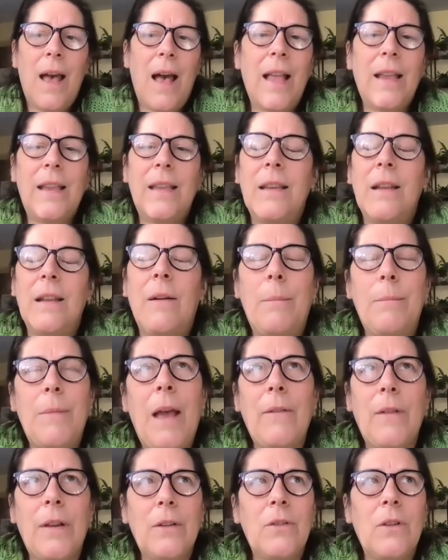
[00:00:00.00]
i you know i'm
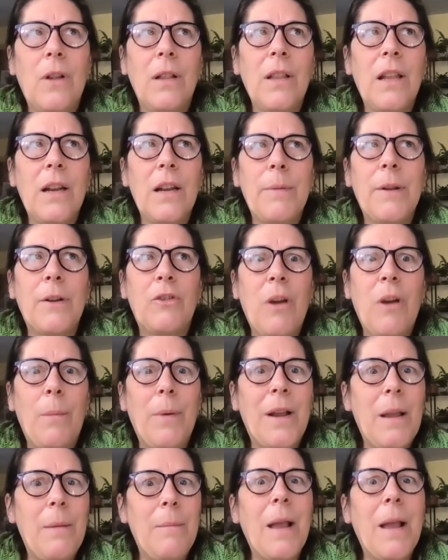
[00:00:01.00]
having a little bit of trouble
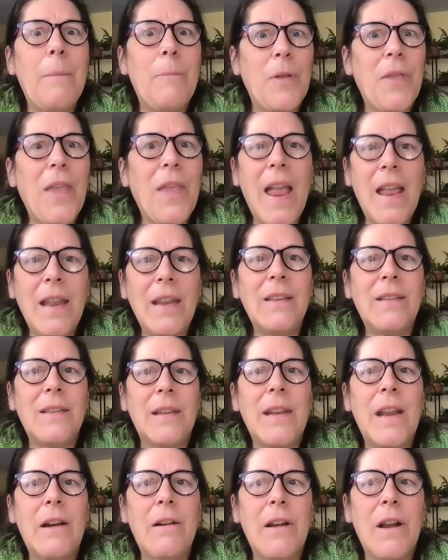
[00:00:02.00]
coming up with any
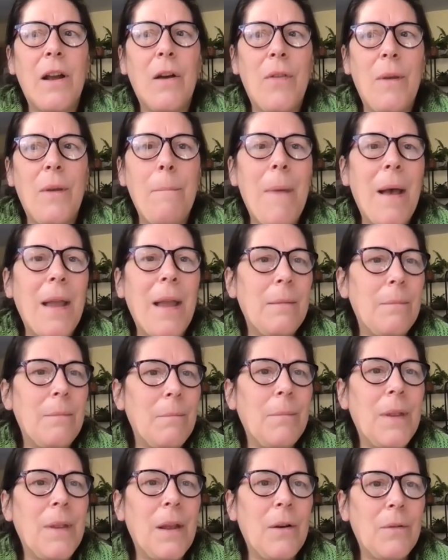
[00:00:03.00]
scenario that might
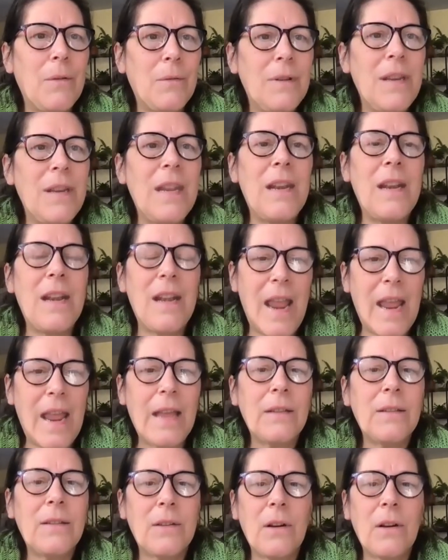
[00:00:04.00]
you know need an
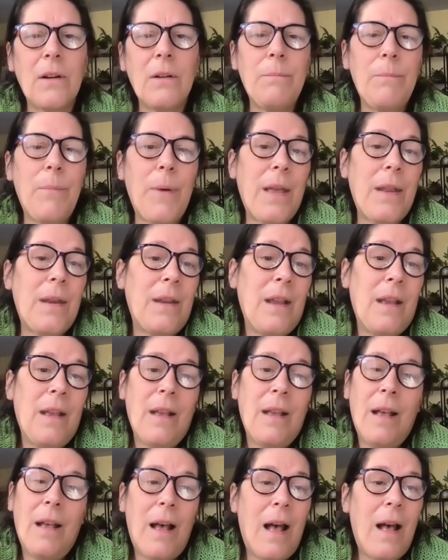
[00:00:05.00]
answer but
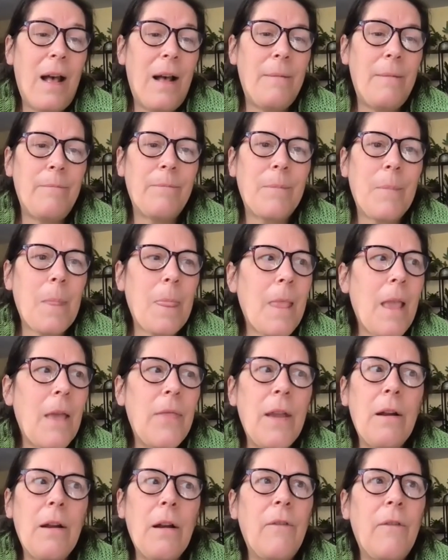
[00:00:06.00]
um,
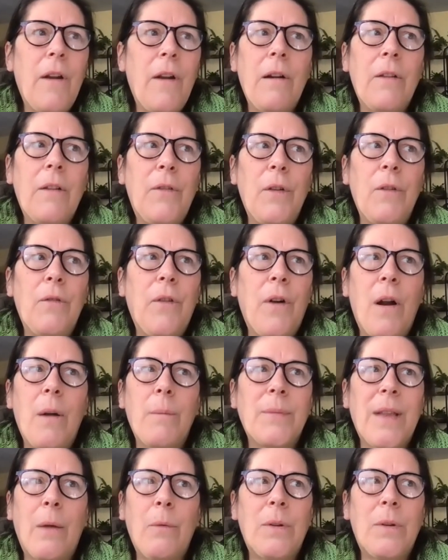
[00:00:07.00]
there are very few
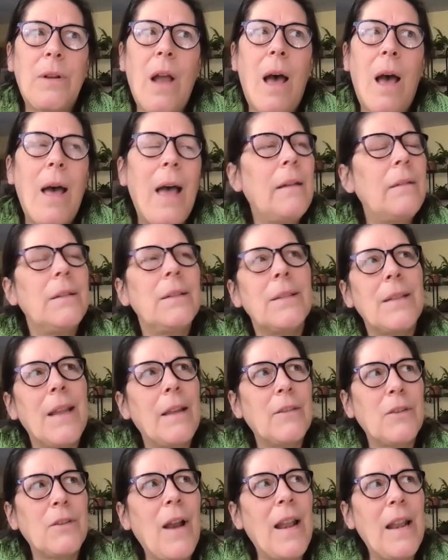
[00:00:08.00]
farms I would not. I would say,
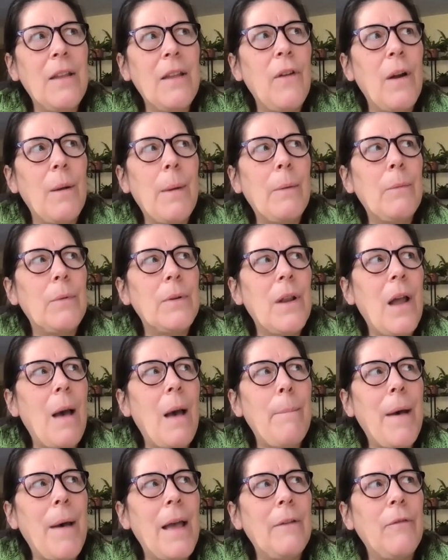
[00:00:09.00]
is there any farm I would
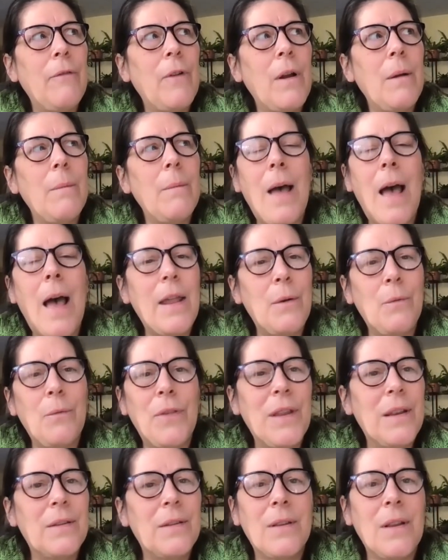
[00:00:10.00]
not buy from? I don't
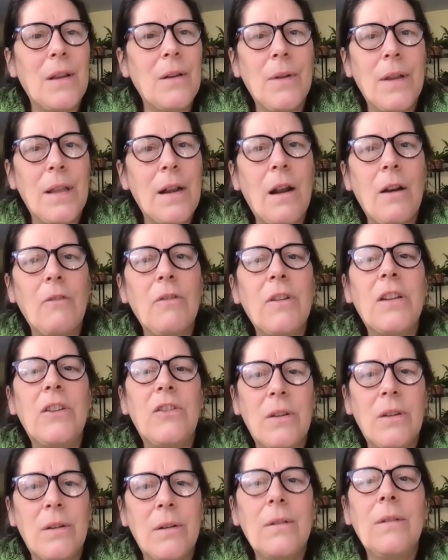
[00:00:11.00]
think so in our
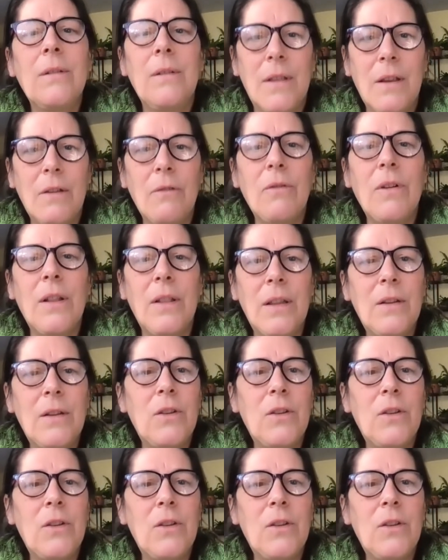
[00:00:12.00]
region. They're really